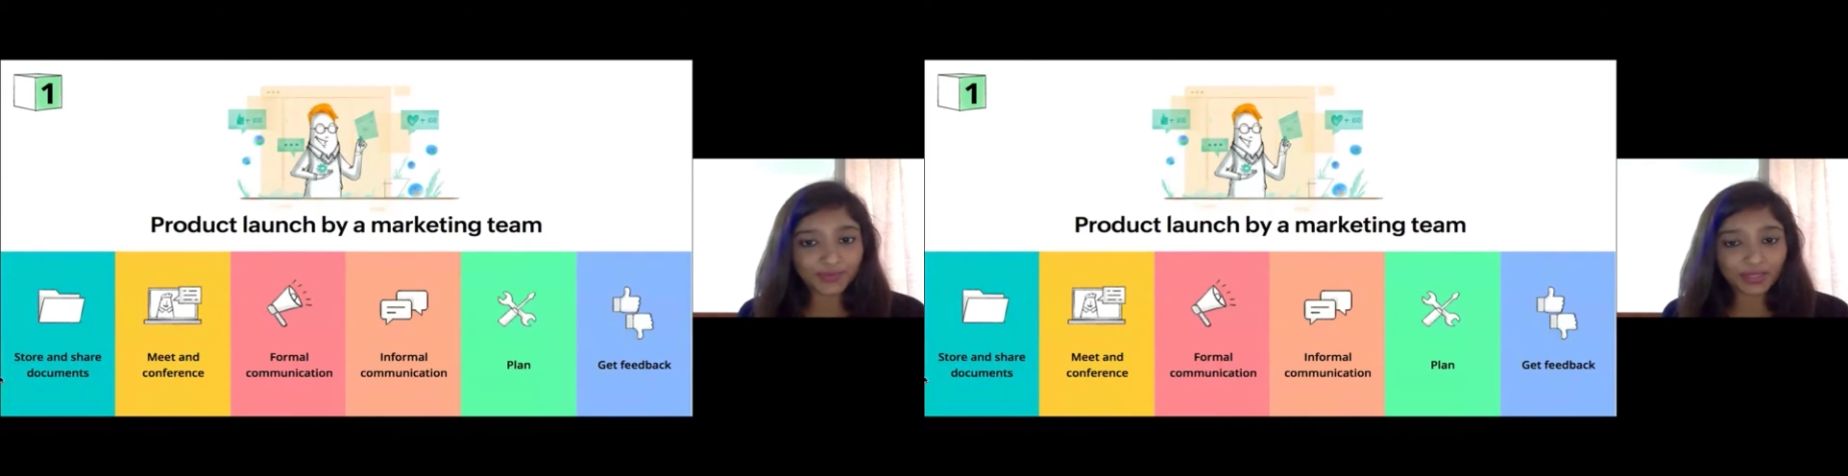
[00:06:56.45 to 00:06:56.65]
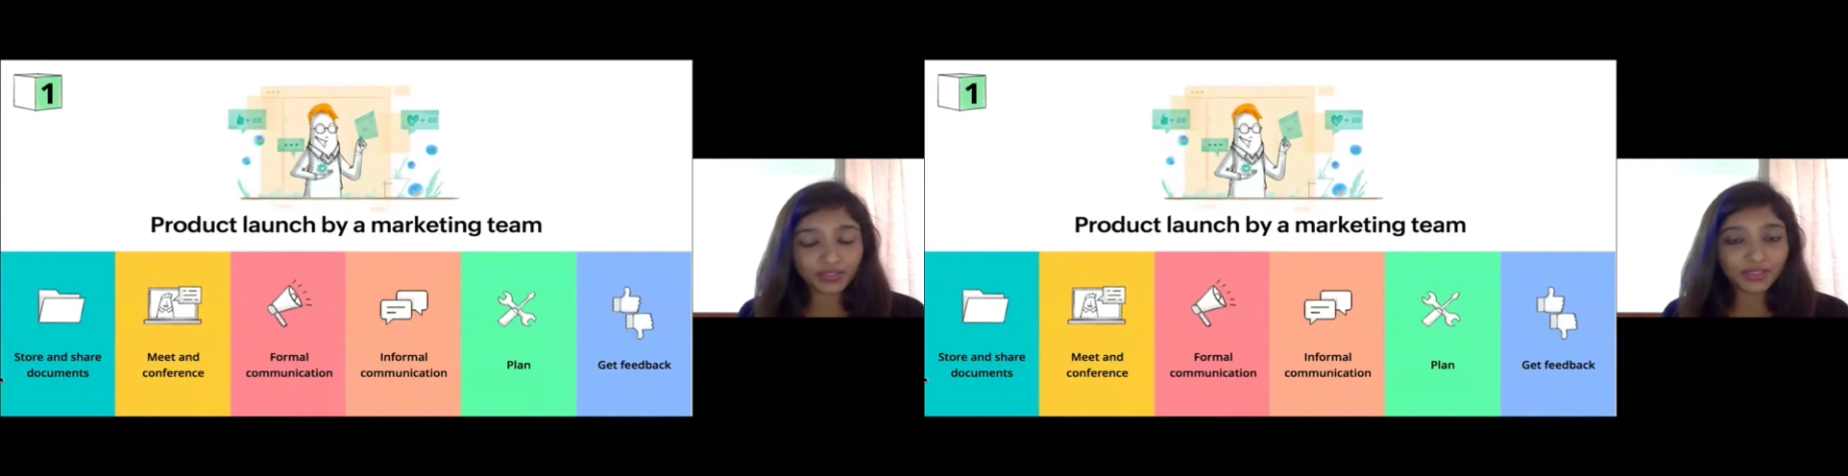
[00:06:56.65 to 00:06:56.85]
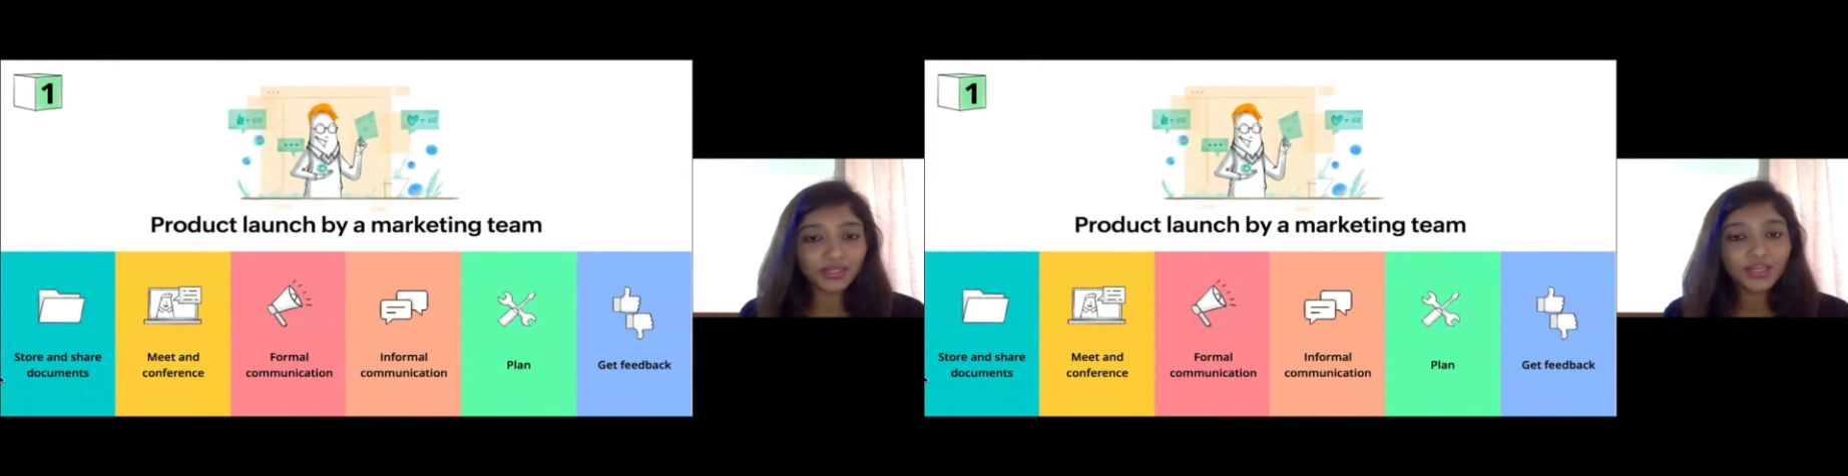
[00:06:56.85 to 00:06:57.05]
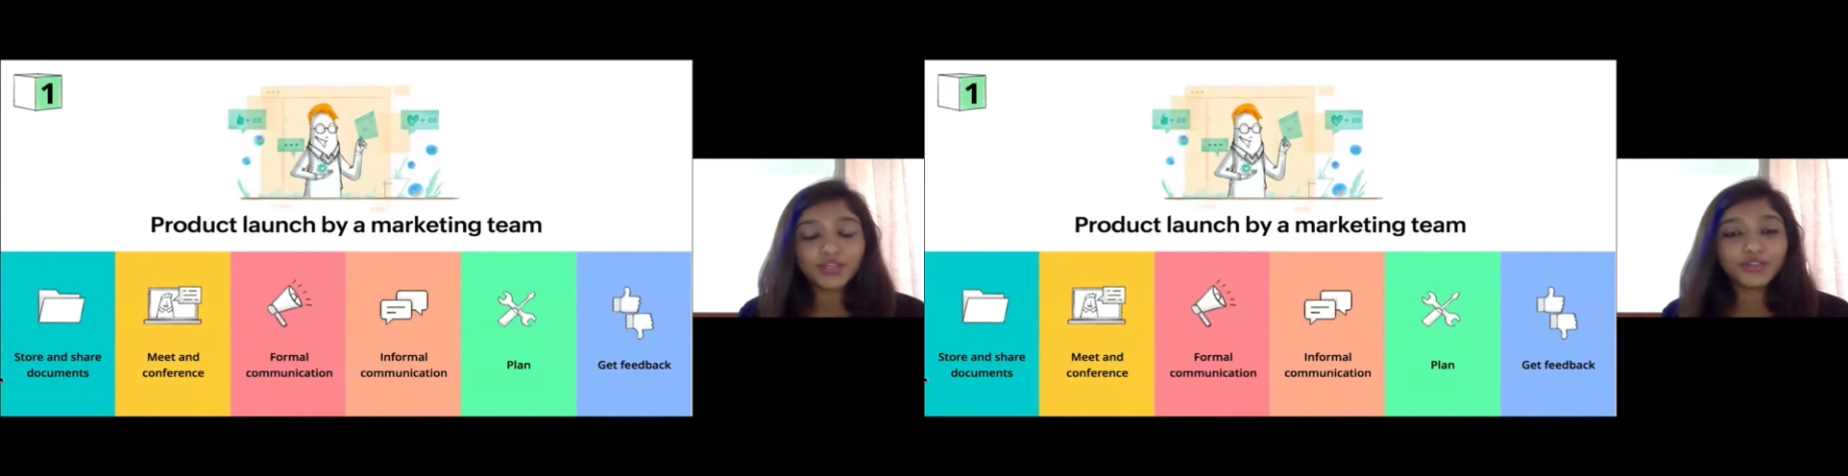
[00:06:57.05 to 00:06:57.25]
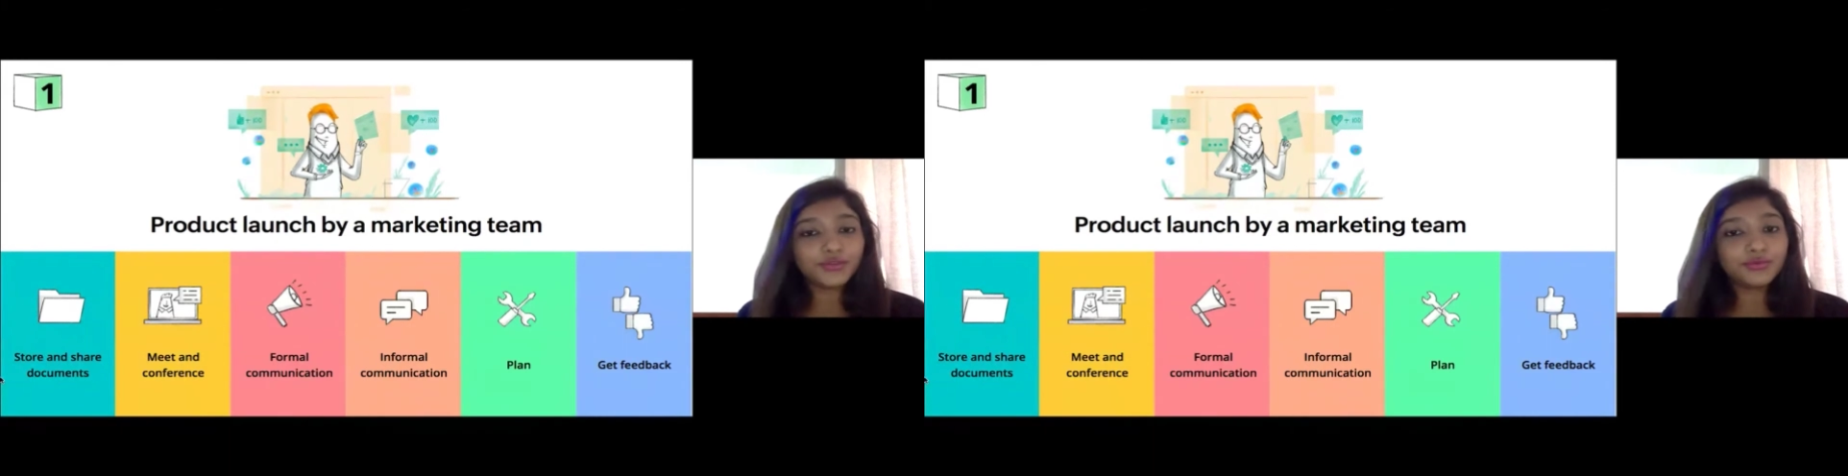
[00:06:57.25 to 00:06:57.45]
bundle
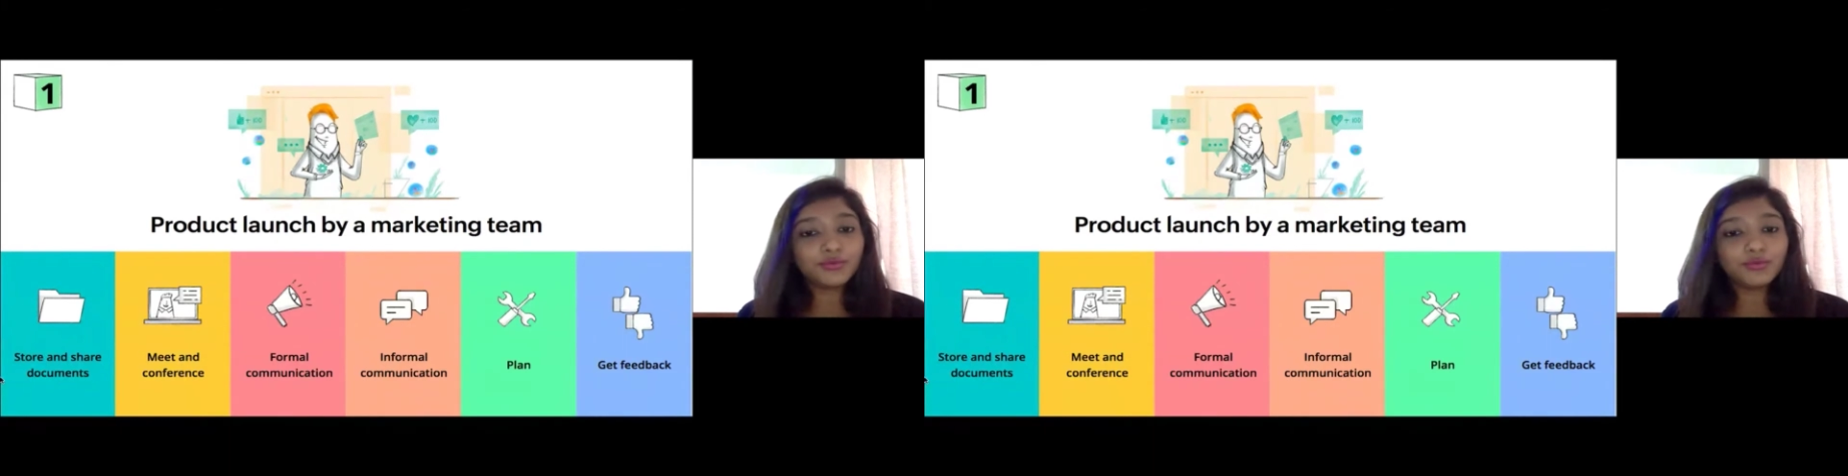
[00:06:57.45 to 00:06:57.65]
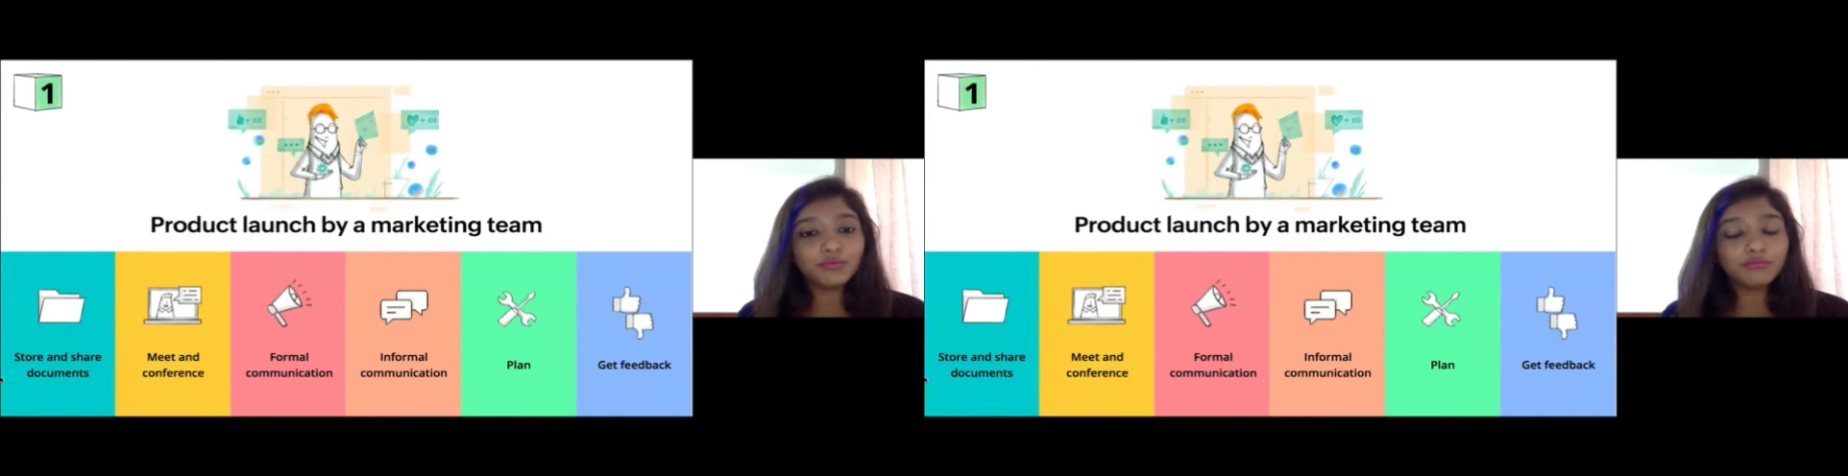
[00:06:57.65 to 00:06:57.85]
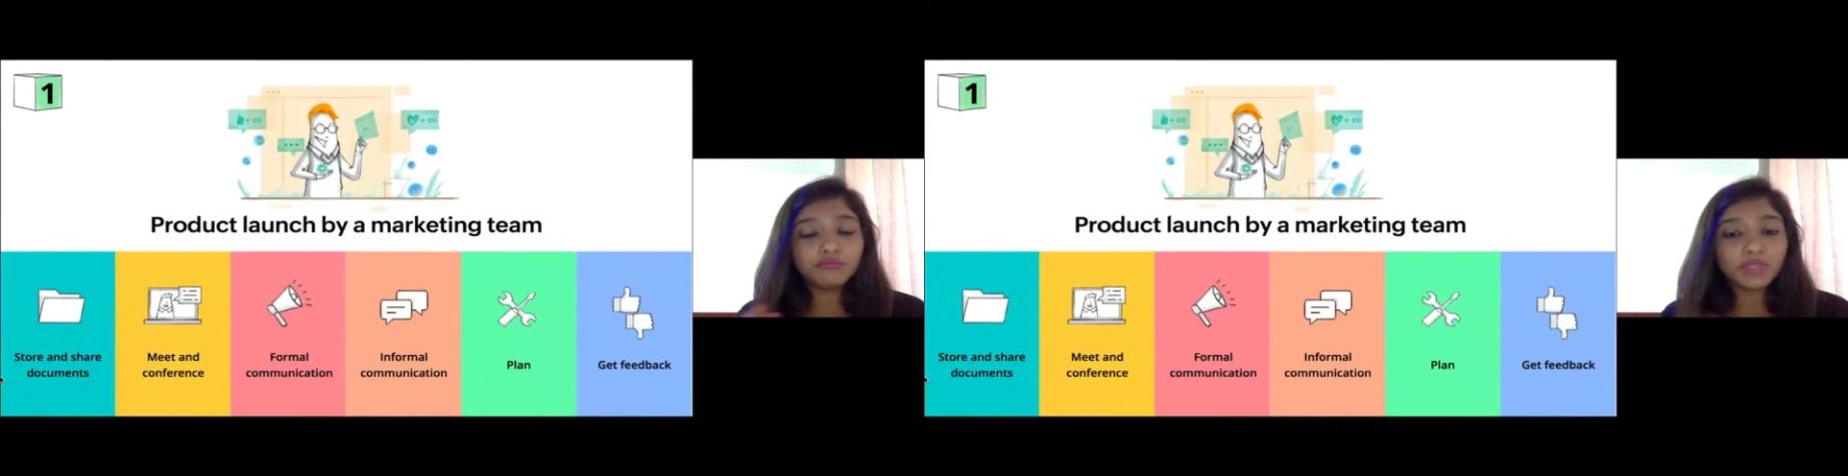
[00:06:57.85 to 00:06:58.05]
to,